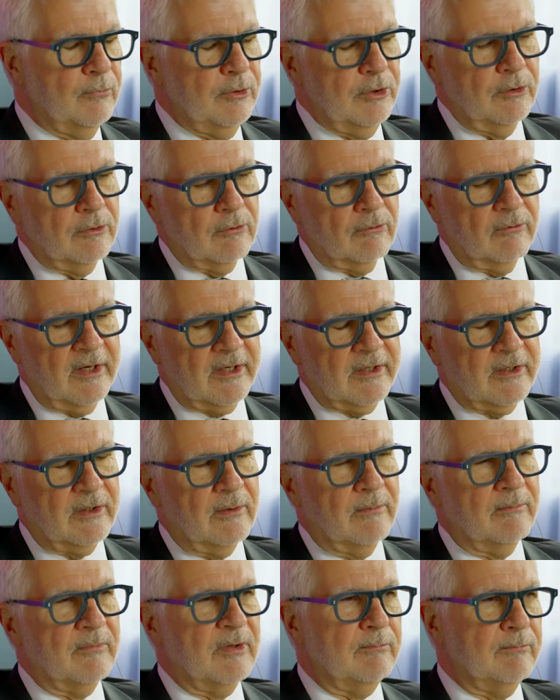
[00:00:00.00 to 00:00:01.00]

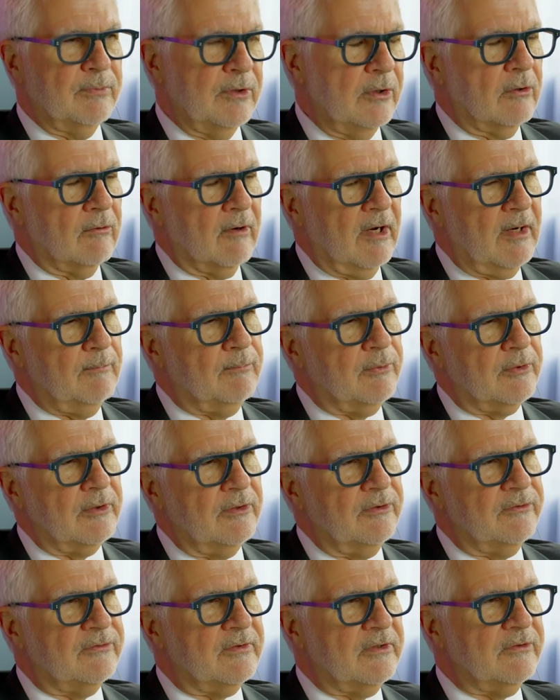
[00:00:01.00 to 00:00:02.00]
Butyricum and butyrate
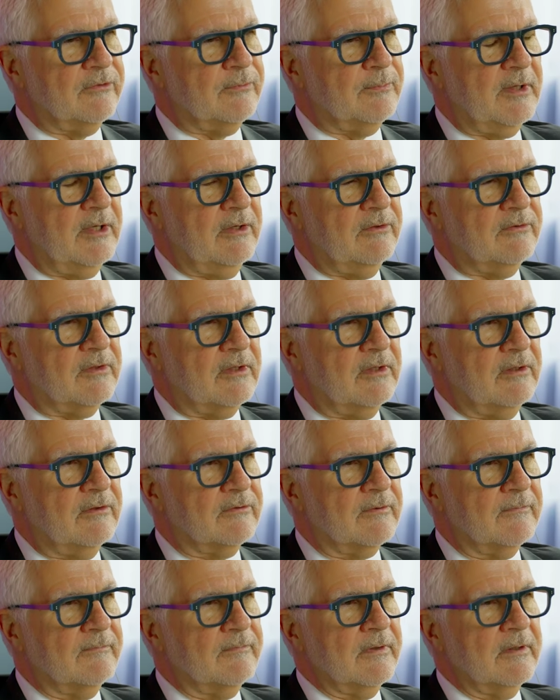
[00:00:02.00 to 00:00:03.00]
producing
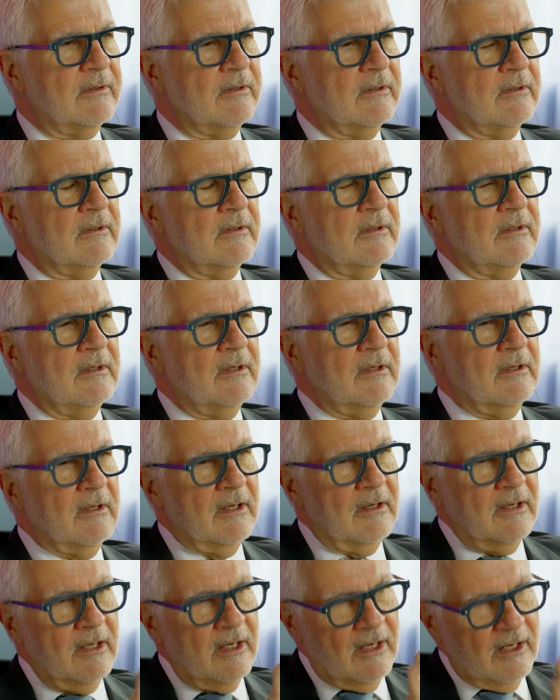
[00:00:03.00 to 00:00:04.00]
species
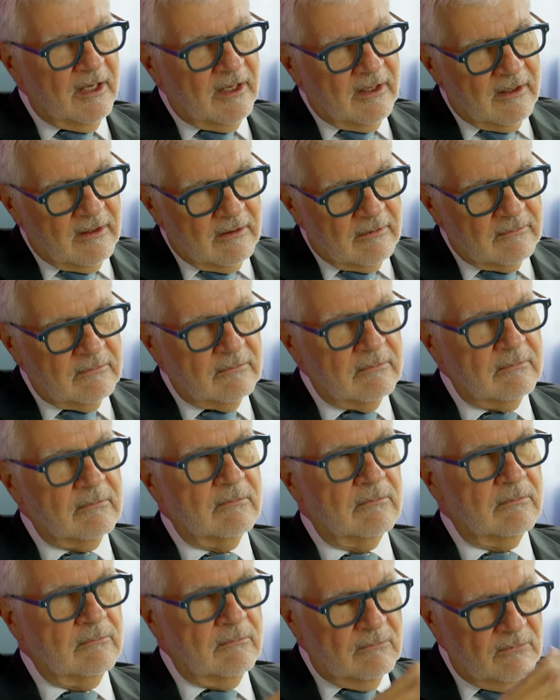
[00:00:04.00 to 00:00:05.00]
and
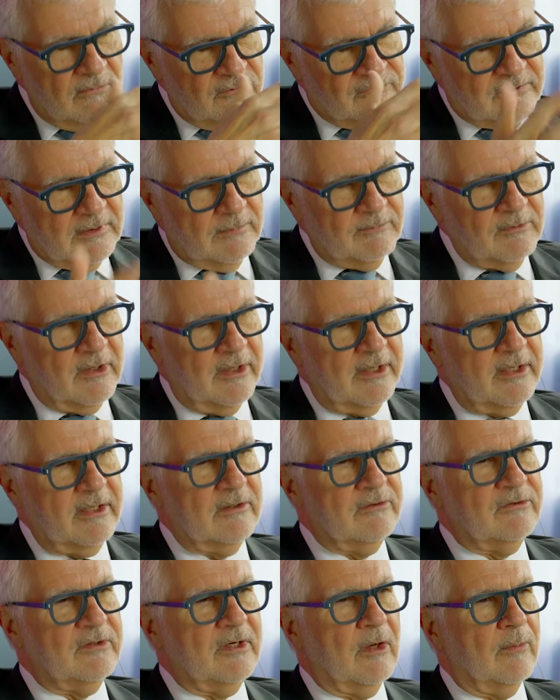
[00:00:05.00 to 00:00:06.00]

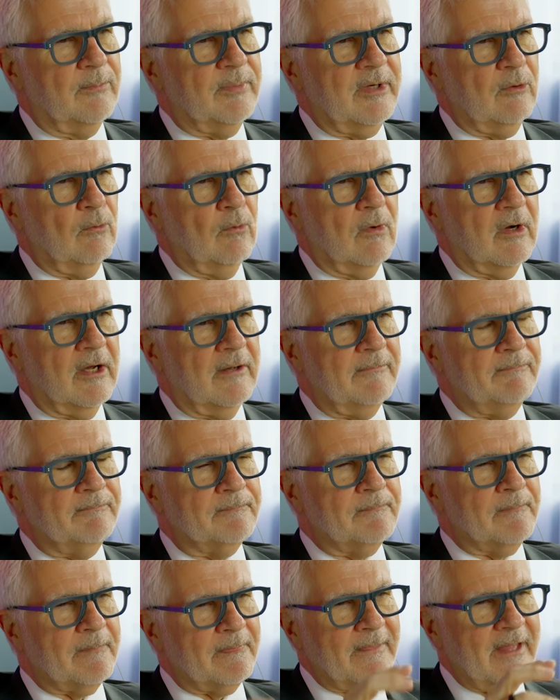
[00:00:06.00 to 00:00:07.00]
stimulating GLP 1
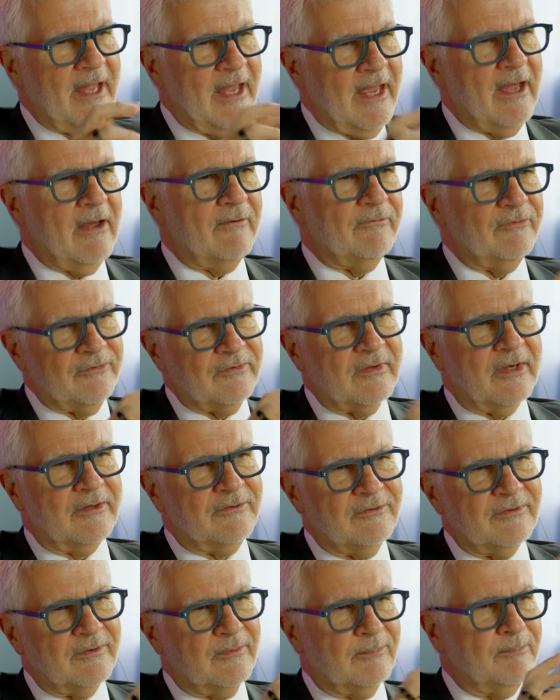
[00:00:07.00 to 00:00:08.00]
have
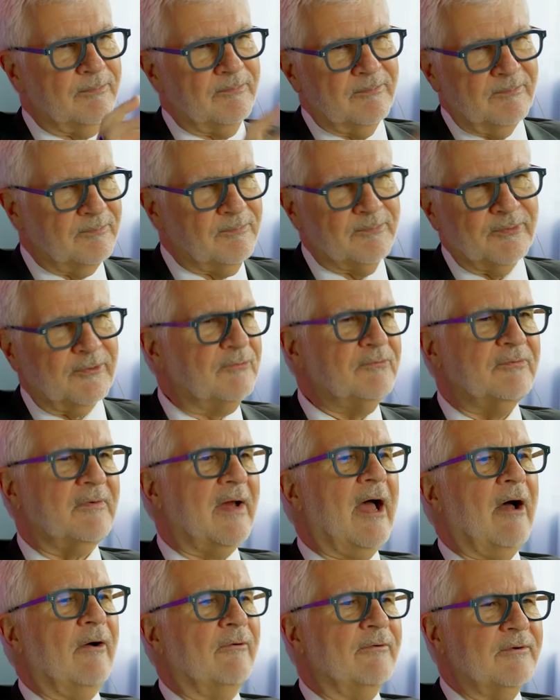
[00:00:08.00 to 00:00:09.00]
such a
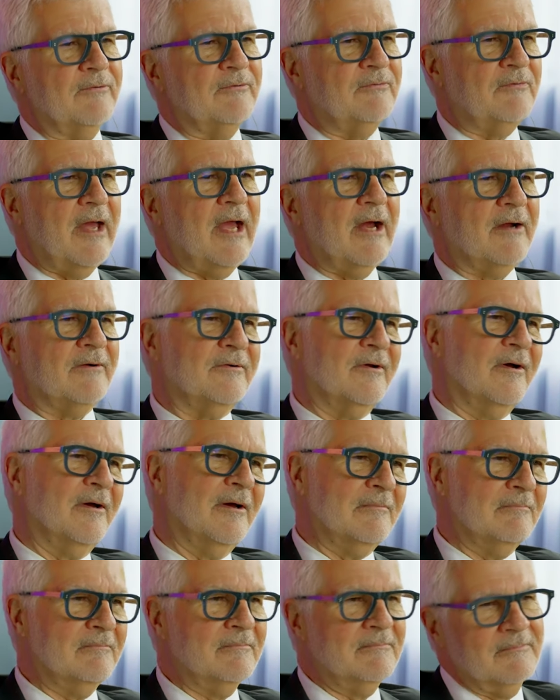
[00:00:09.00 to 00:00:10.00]
profound effect
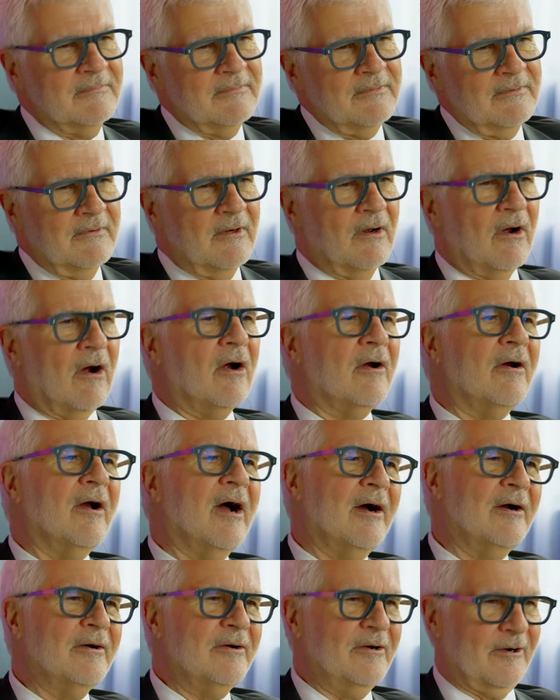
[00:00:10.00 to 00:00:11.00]
on our
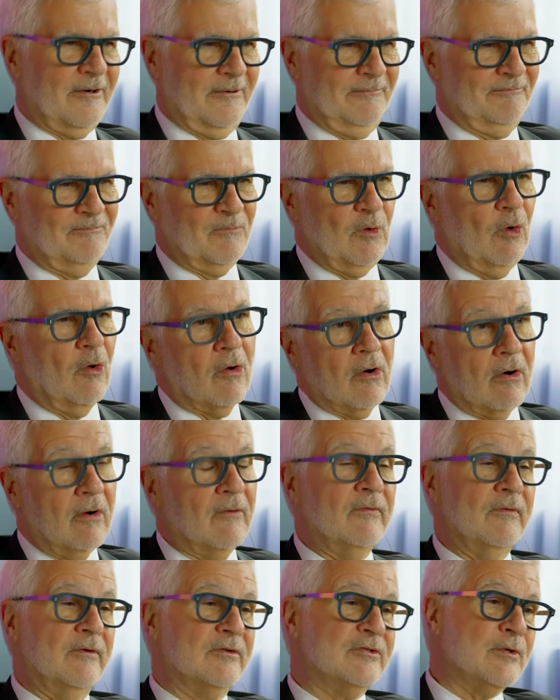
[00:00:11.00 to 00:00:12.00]
hunger
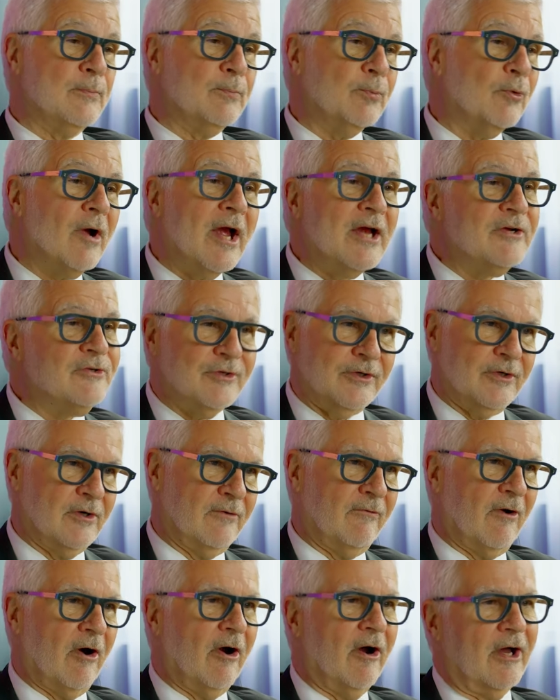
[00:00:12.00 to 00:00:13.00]
or the suppression
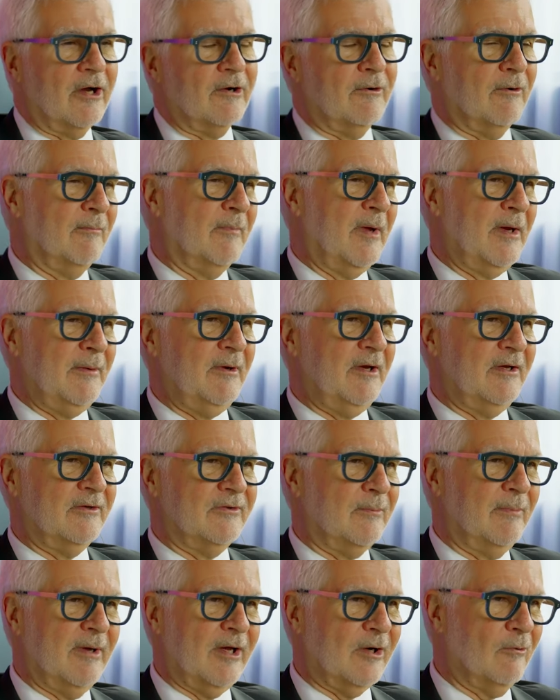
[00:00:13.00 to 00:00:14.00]
of our hunger maybe
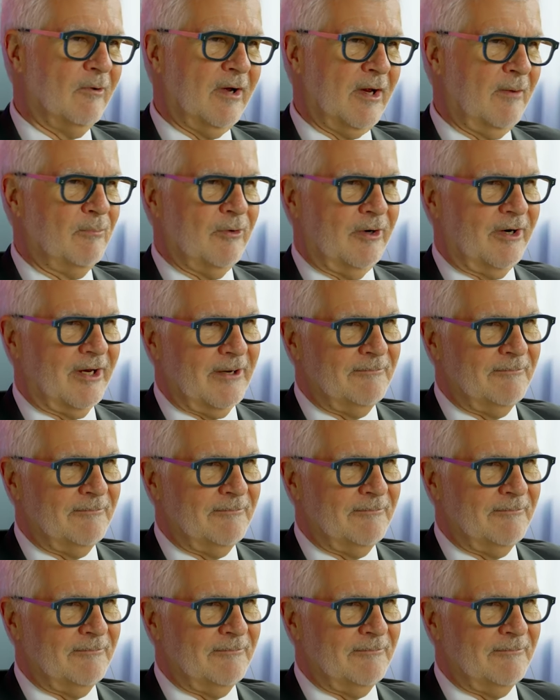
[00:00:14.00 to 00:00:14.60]
is a better way of putting